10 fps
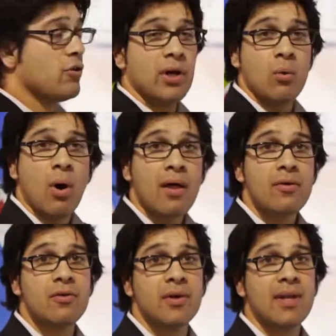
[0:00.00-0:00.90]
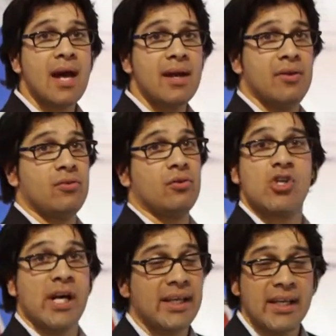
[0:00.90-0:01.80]
doing while they're doing that is they're
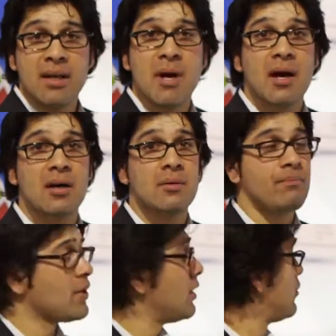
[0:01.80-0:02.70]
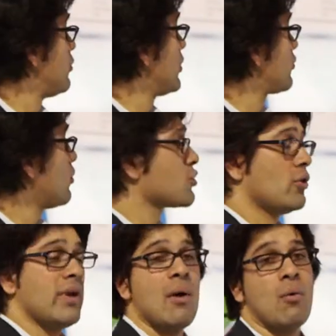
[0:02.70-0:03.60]
checking email, they're doing
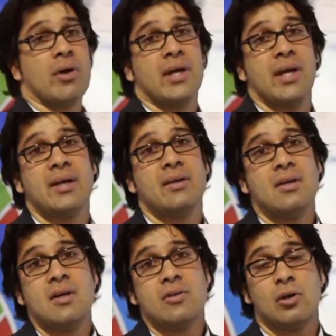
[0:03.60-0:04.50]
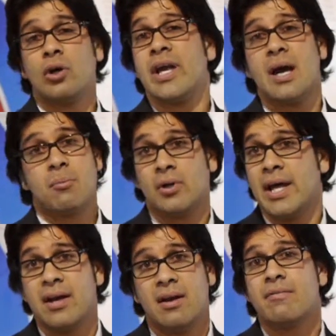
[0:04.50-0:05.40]
social networking, they're looking up
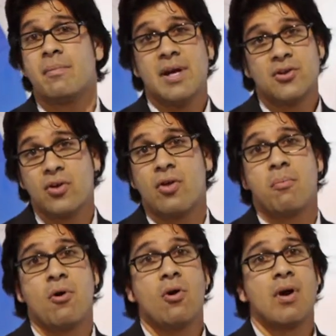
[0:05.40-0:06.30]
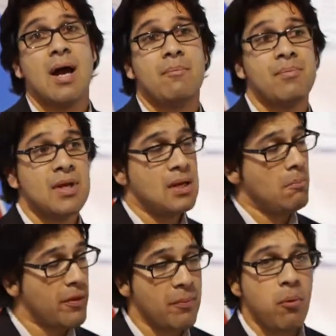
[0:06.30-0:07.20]
related information to their program.
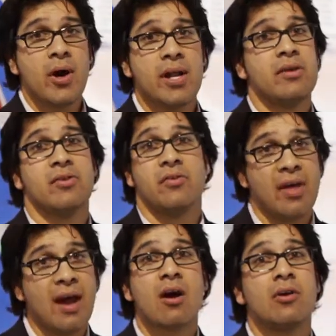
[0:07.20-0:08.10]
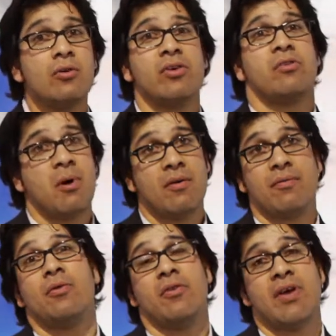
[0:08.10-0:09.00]
But the point is they are using
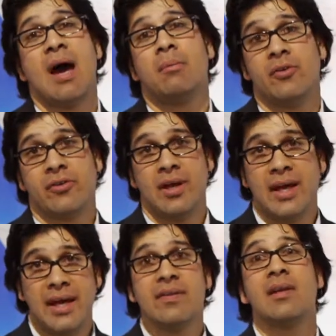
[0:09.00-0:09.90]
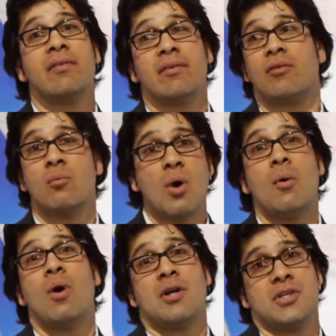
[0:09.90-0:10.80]
smartphones and tablets in the living room
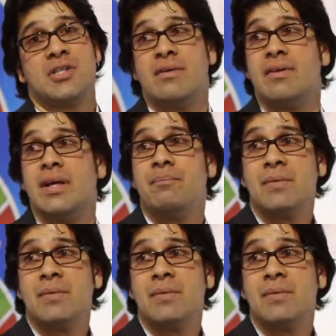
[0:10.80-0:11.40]
while watching TV.